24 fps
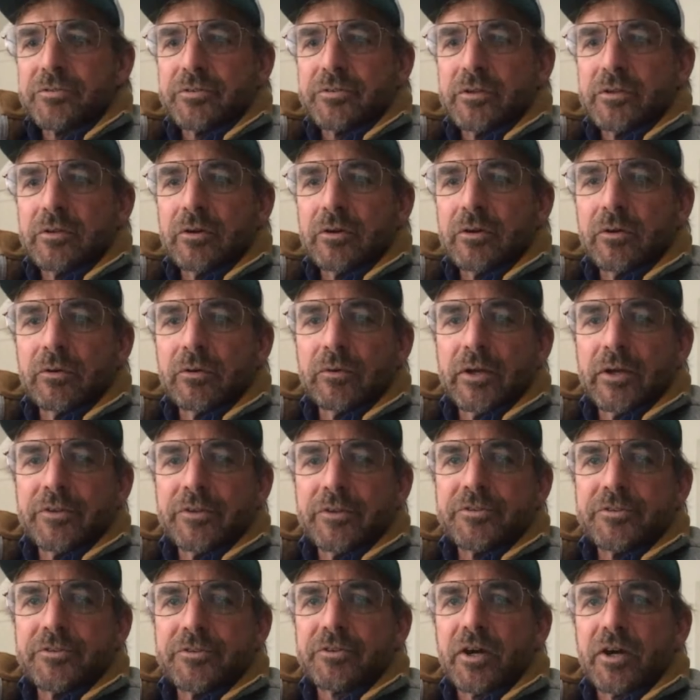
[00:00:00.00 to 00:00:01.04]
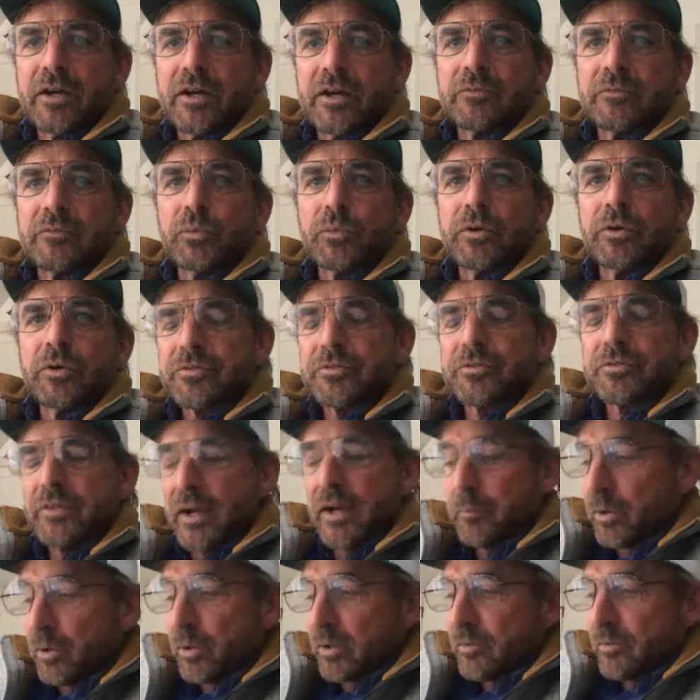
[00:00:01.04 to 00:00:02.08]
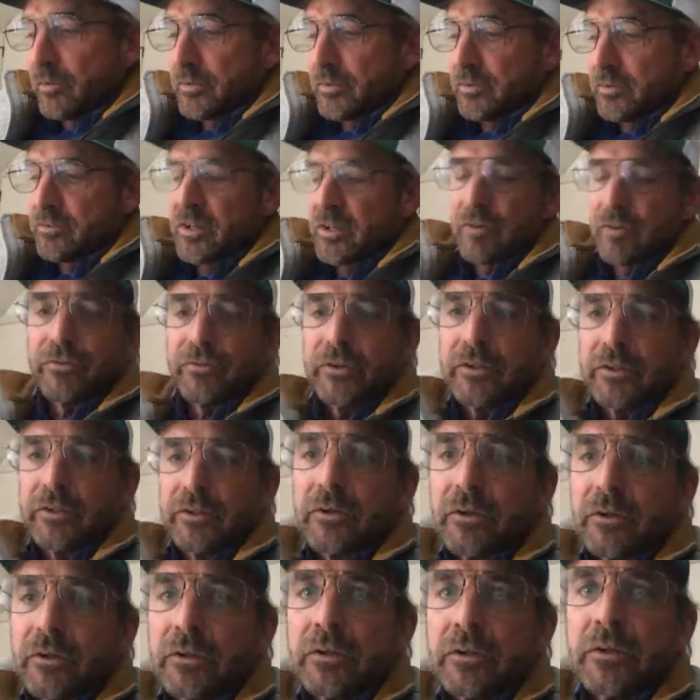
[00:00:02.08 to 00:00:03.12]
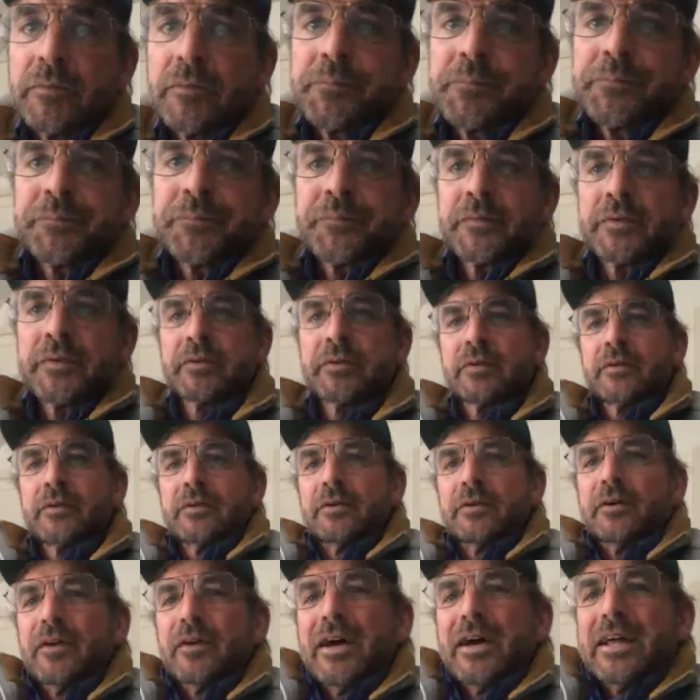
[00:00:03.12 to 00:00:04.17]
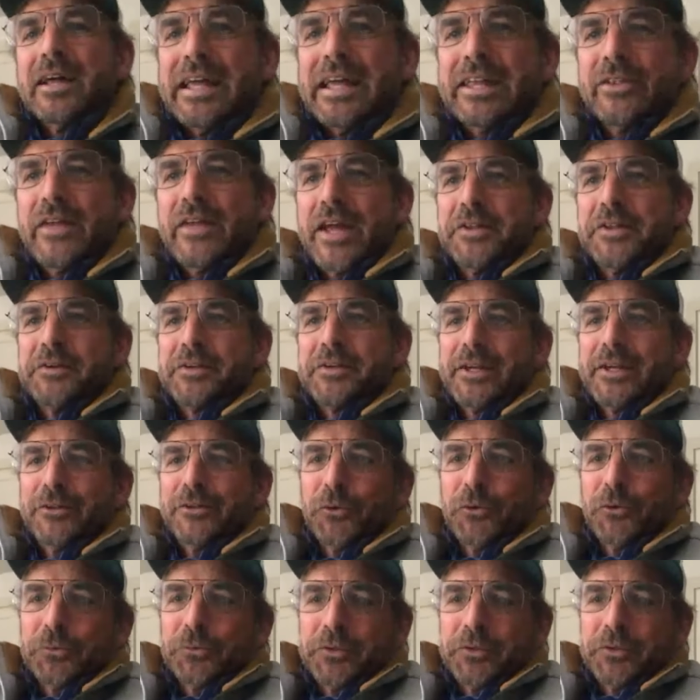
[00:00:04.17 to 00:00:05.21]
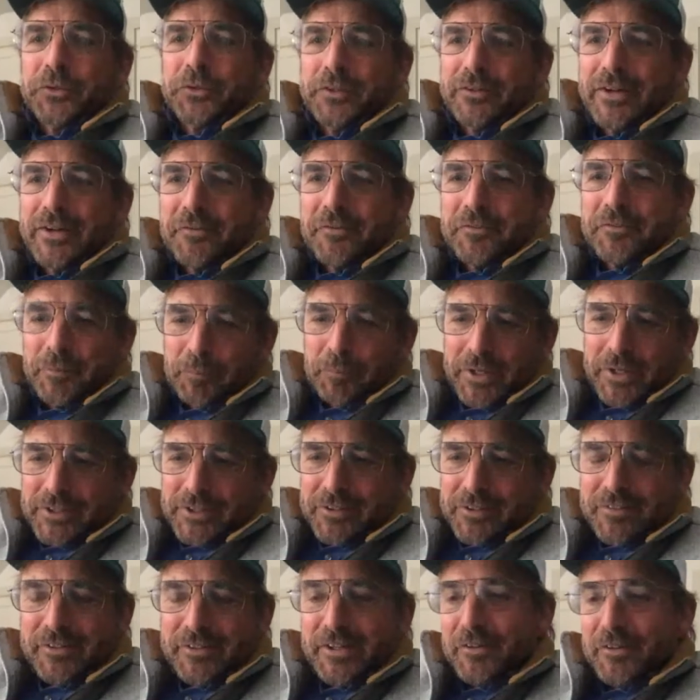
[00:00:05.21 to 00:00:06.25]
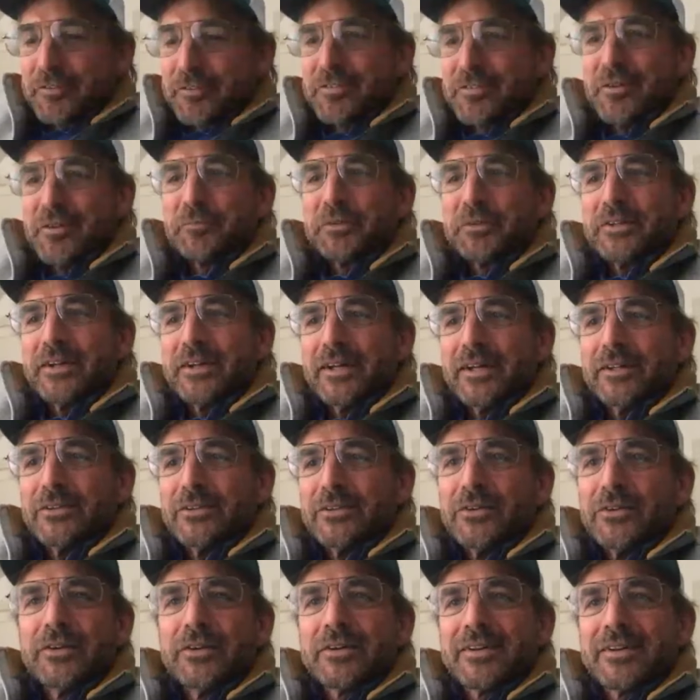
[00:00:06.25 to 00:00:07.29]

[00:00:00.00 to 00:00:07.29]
You know, it's just gotten worse. That part of it. It's not fun at all. Hmm. All right, Or either that, you get old, but you don't have any patience left, something. I don't know.